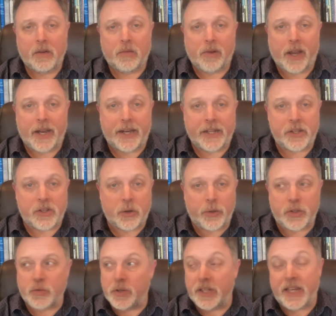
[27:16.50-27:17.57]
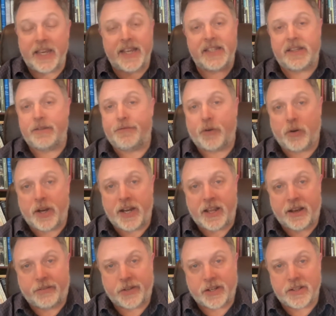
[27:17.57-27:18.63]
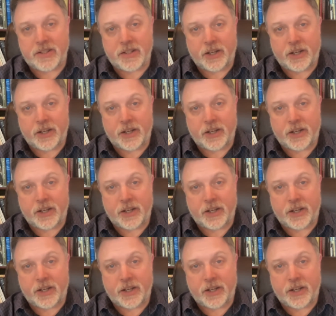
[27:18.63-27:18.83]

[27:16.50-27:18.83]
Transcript: Right. And so it's really easy for any of us,